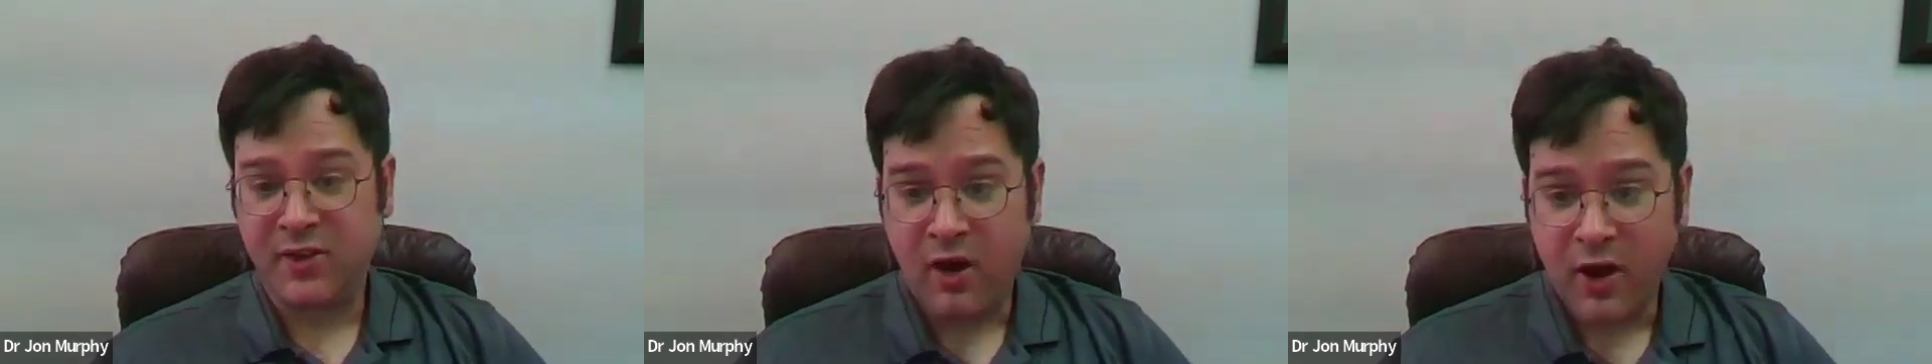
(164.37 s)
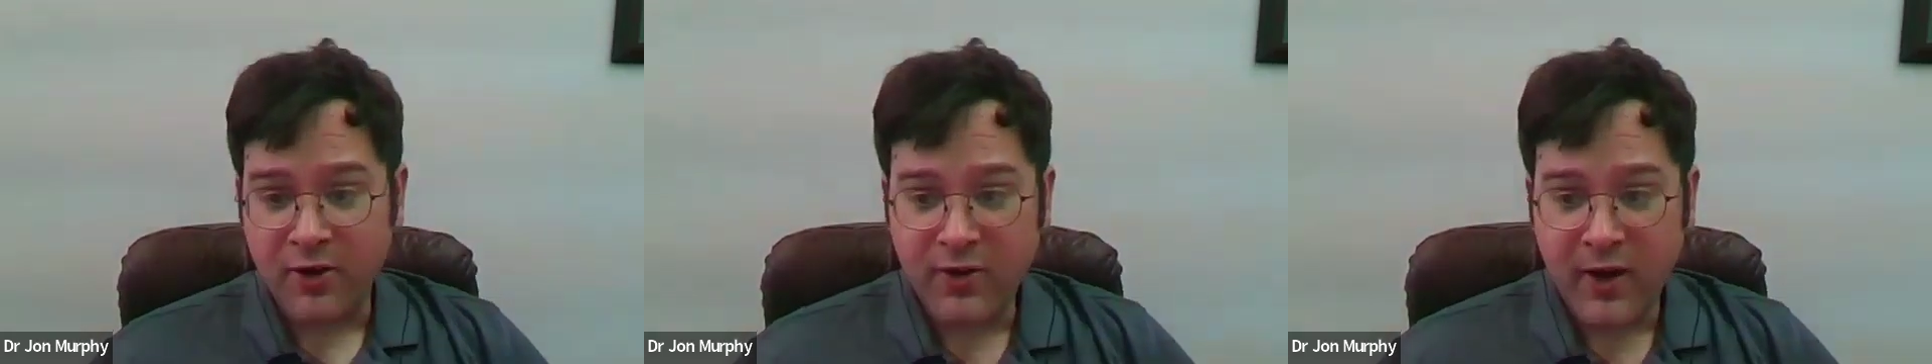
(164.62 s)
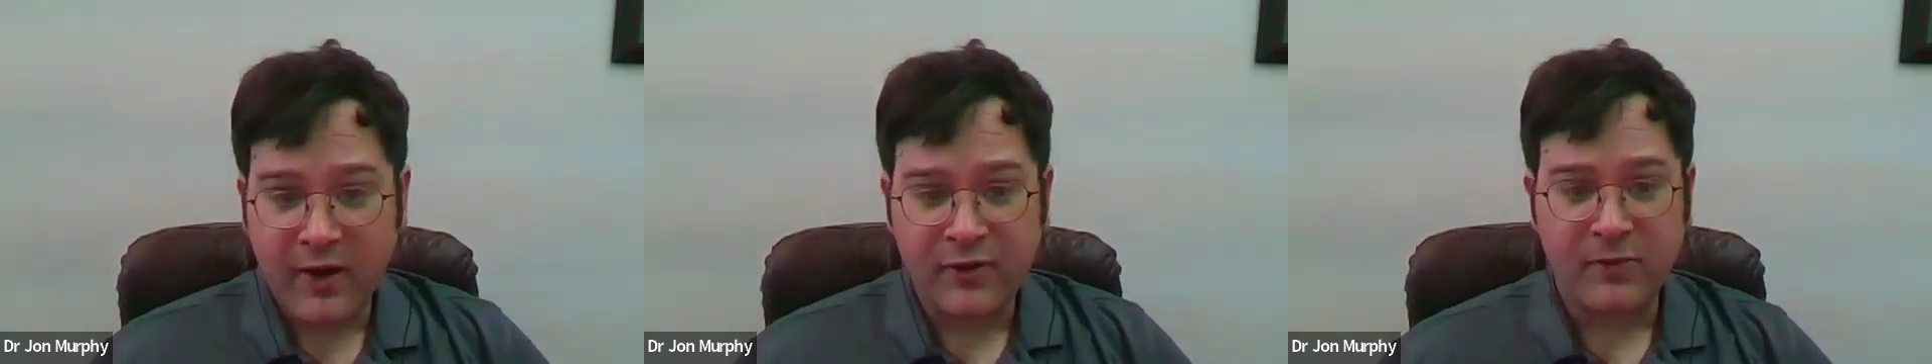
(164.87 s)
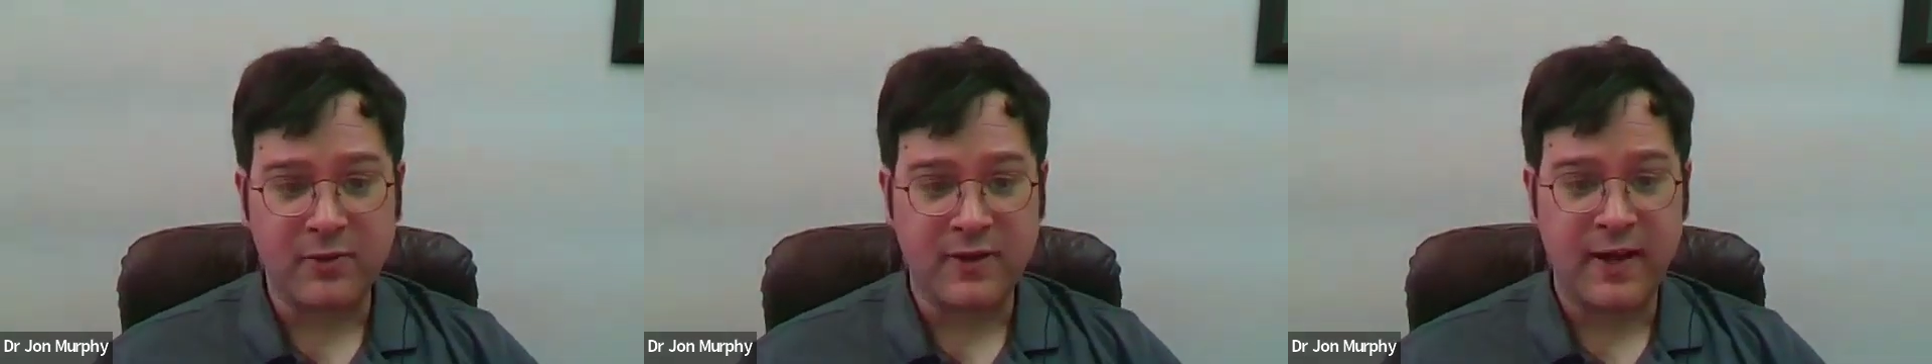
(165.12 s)

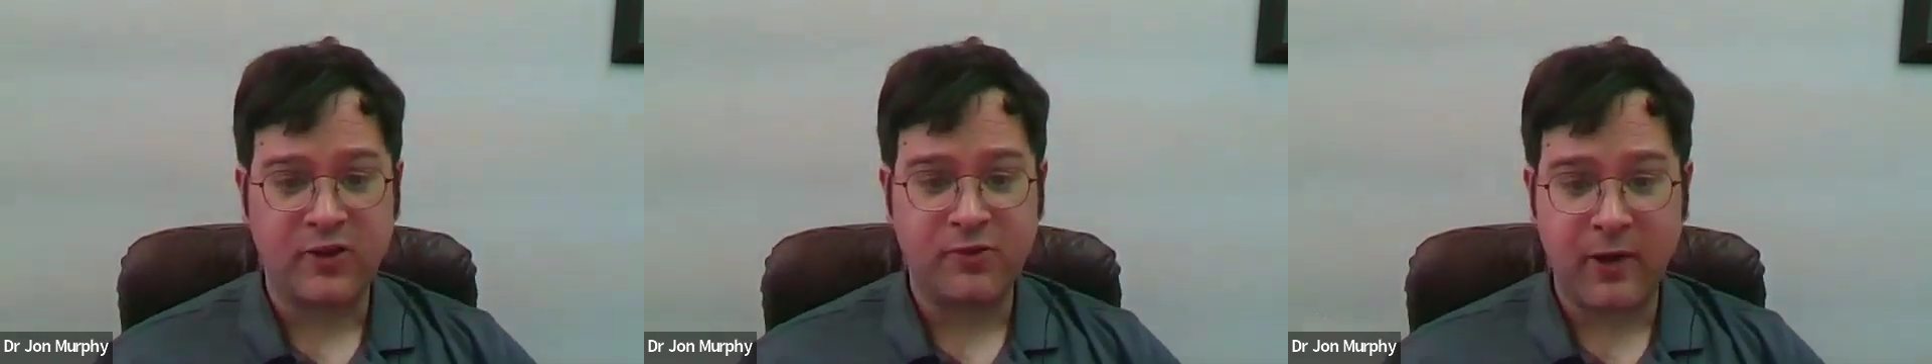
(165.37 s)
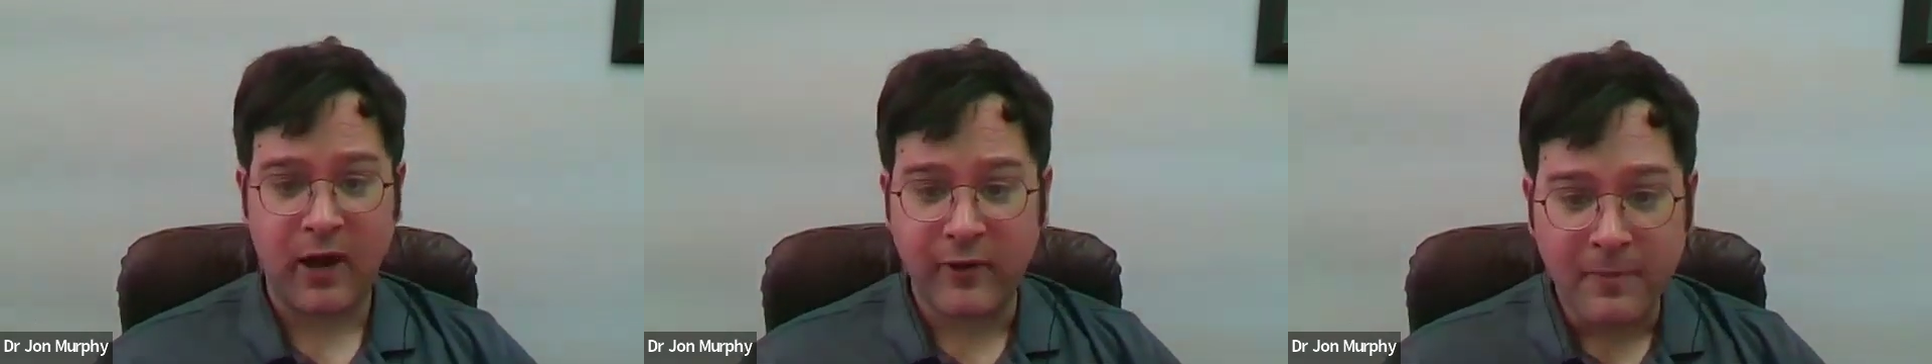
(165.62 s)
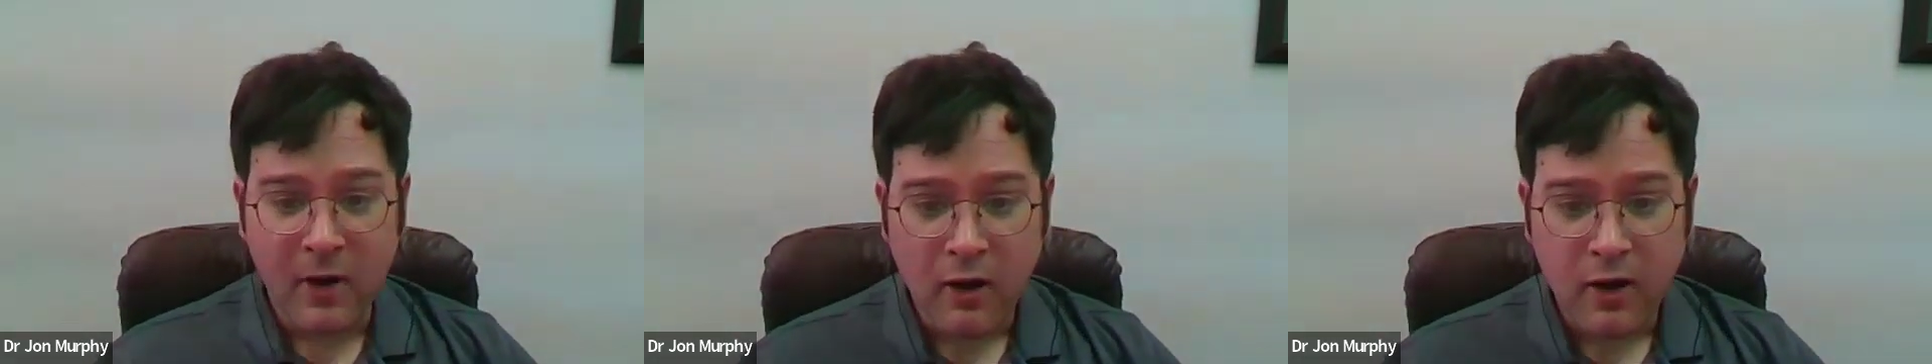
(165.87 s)
contracts, protects private